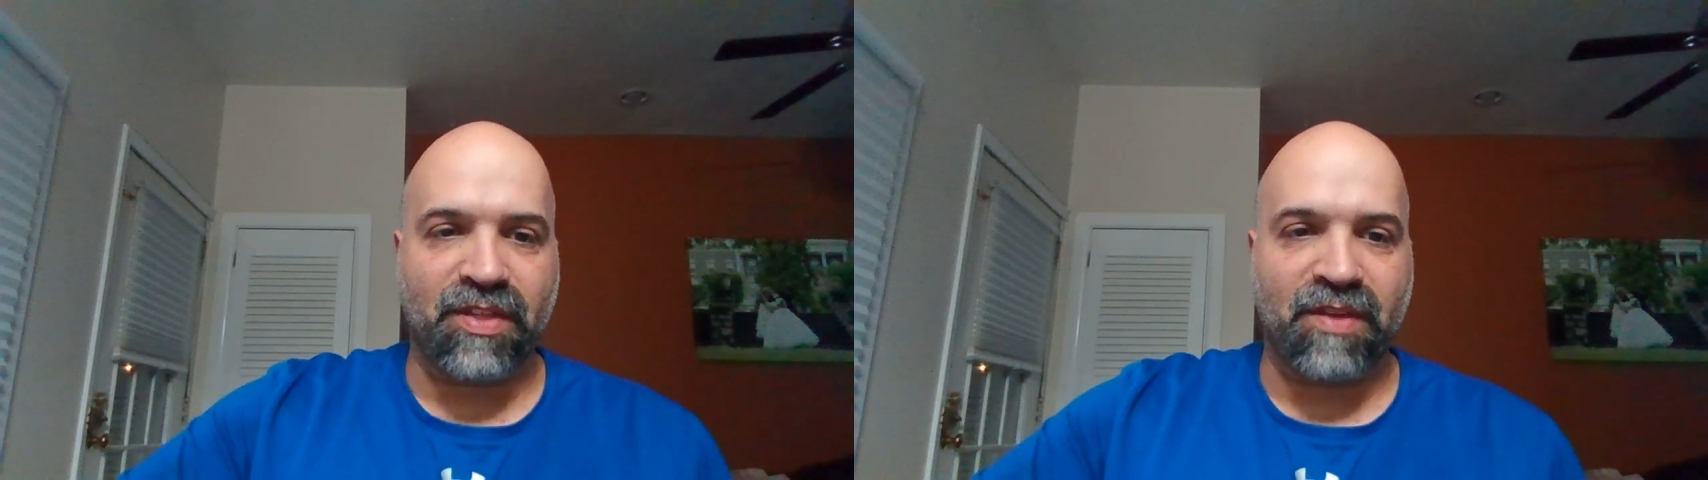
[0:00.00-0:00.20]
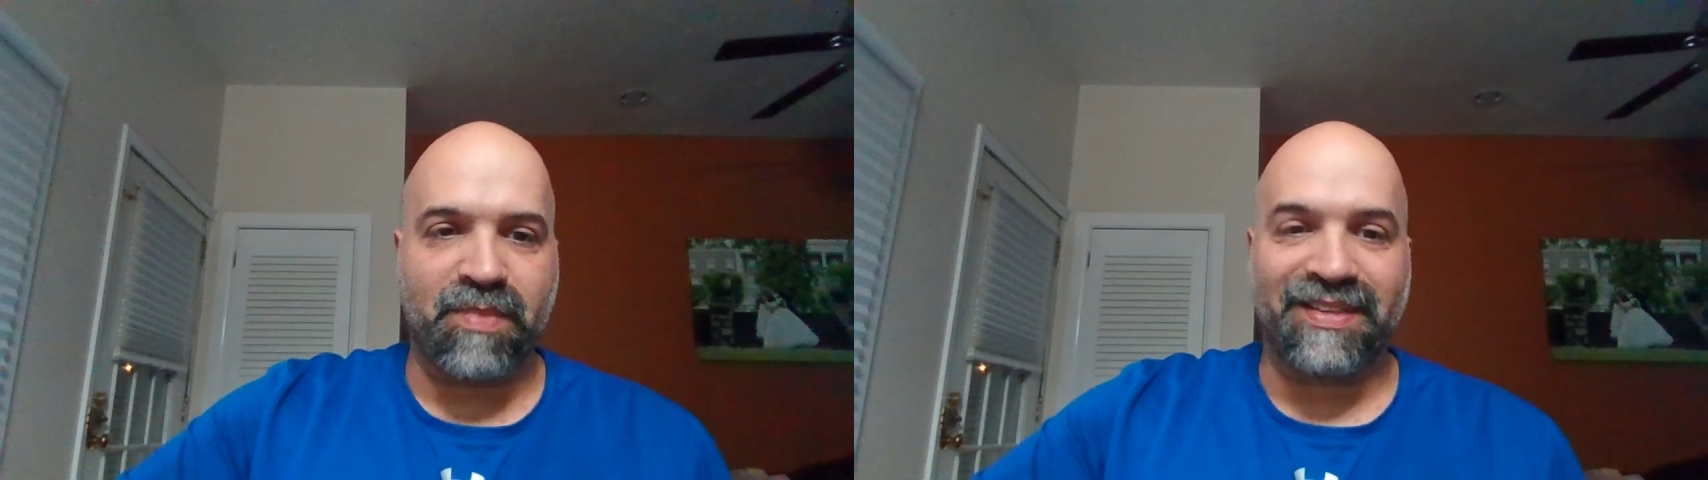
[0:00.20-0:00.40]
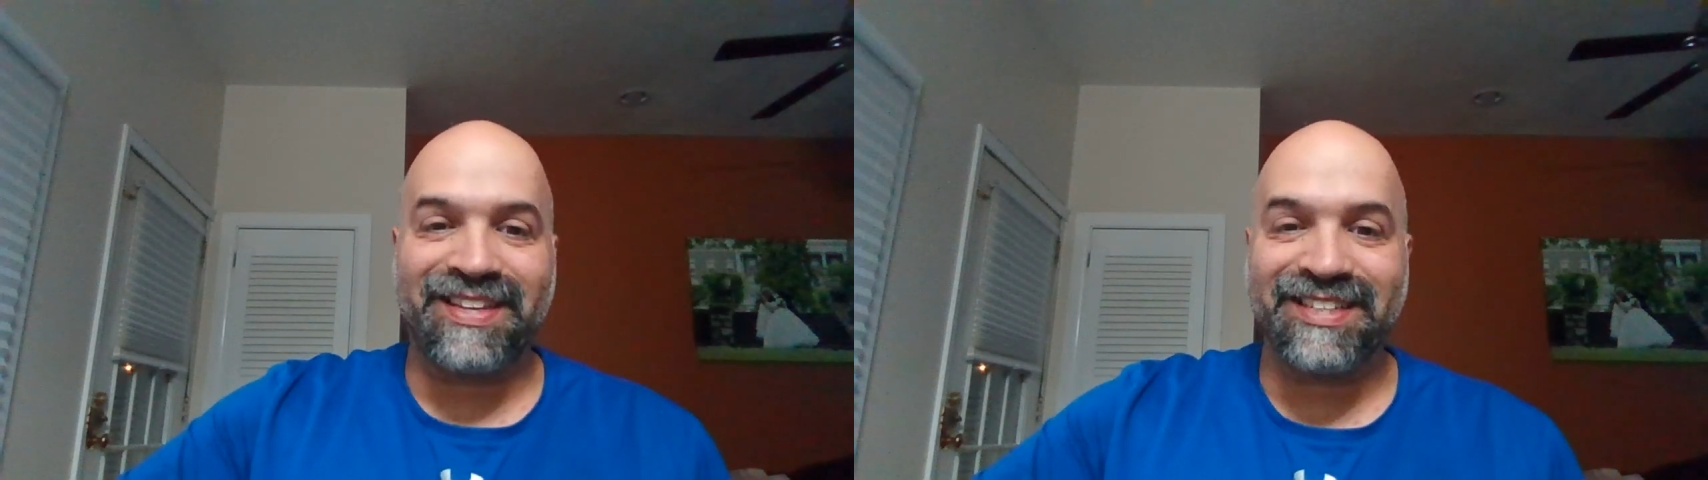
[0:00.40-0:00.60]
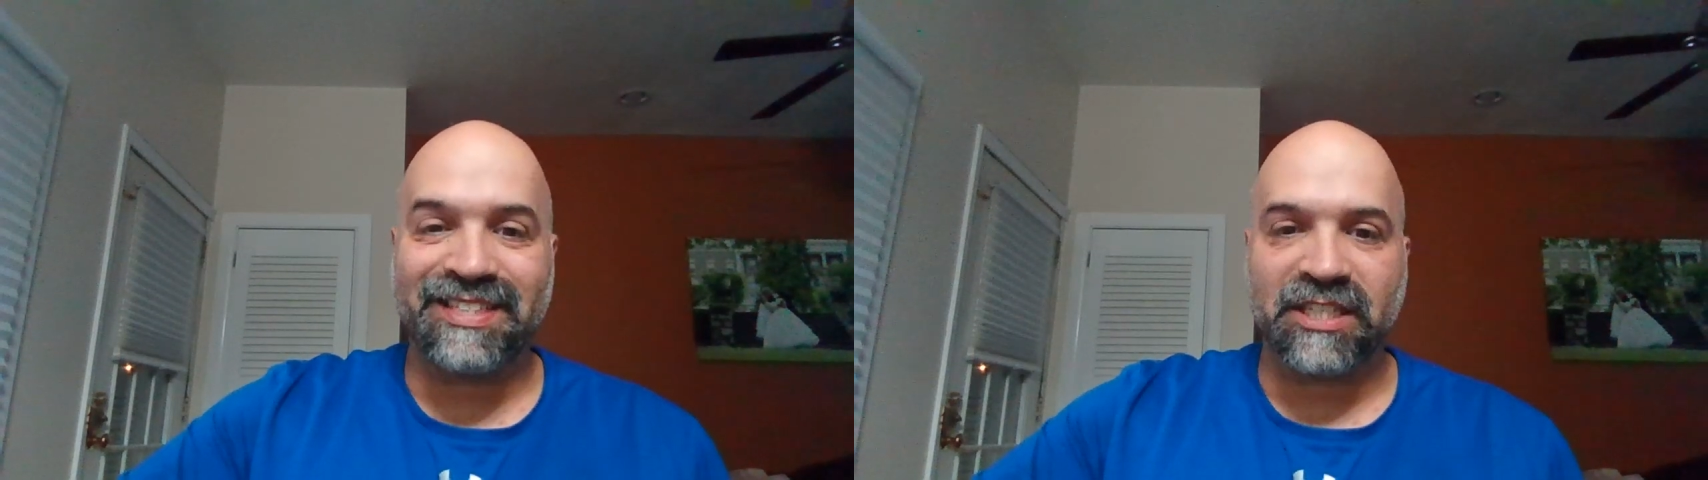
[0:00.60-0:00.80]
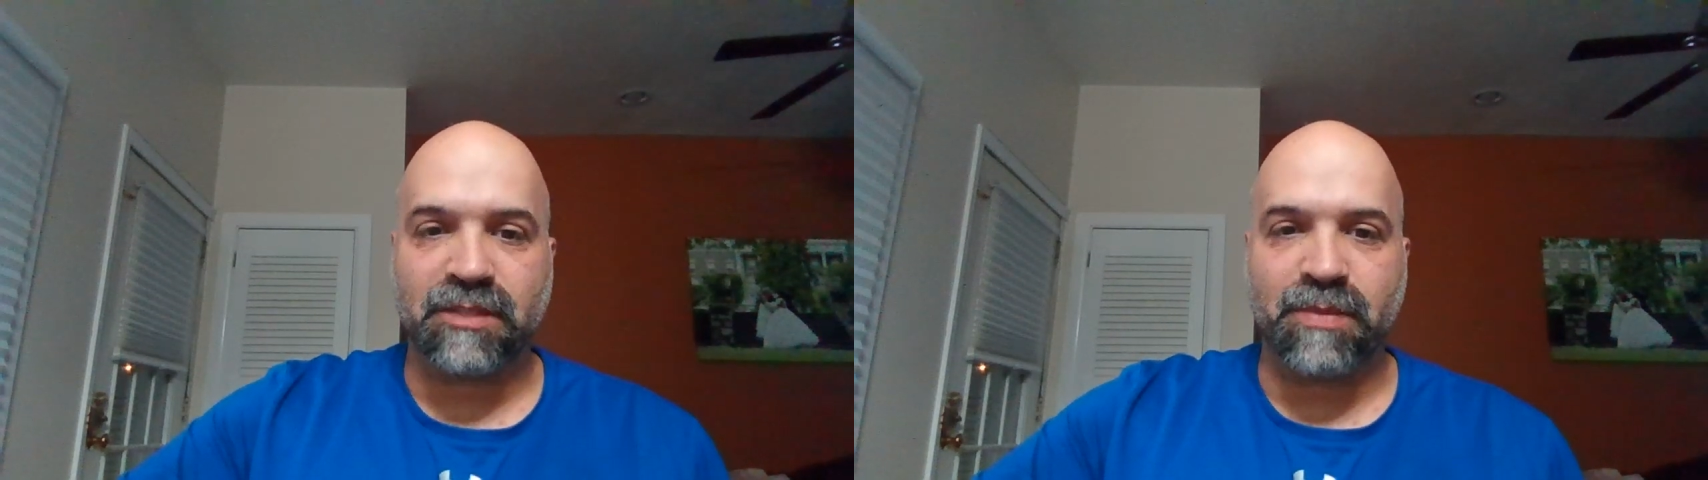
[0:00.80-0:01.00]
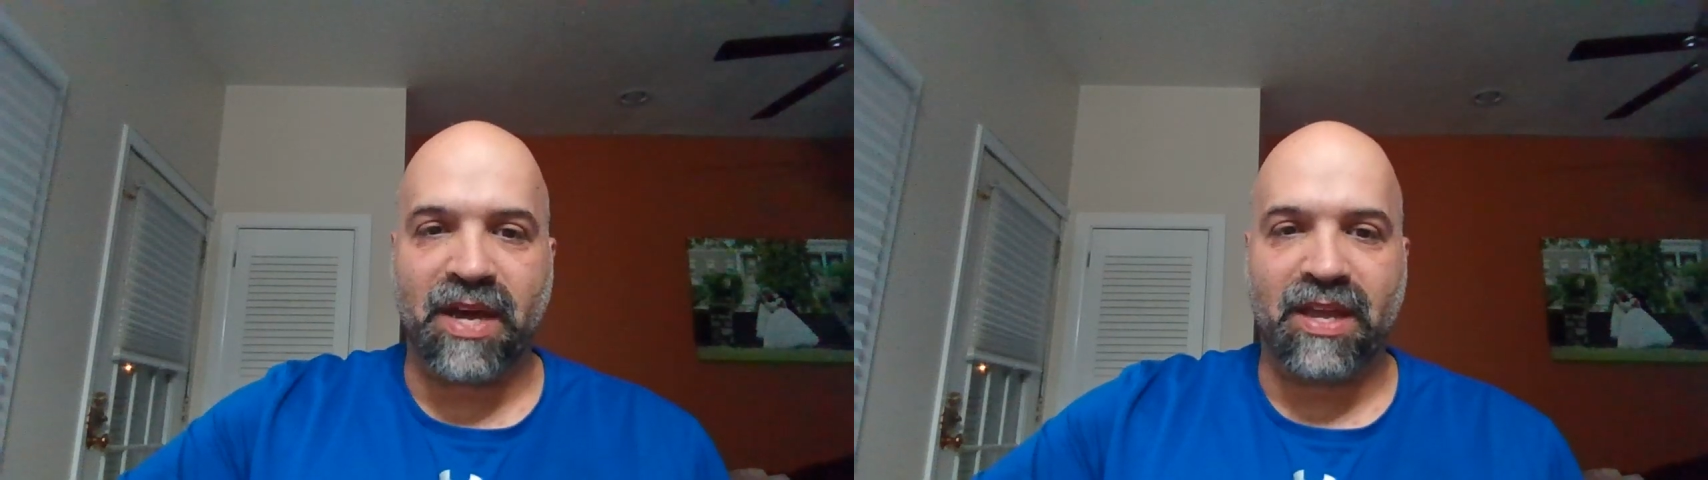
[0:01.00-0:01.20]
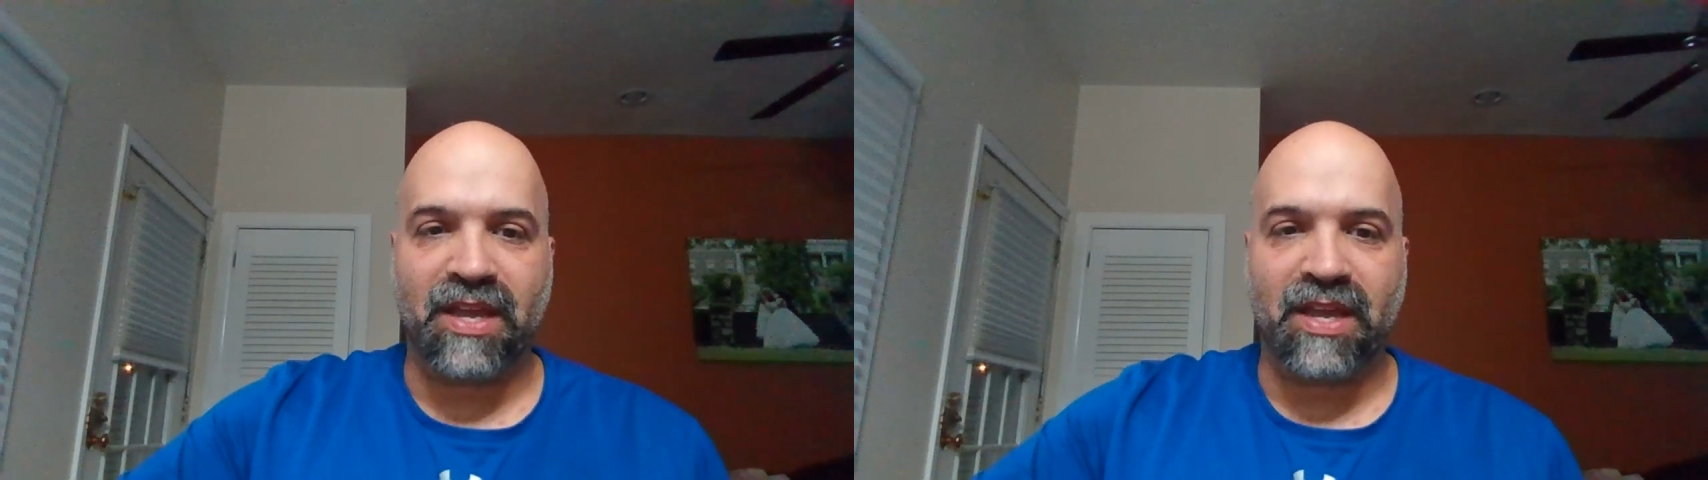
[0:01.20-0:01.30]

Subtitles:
They've been teasing us about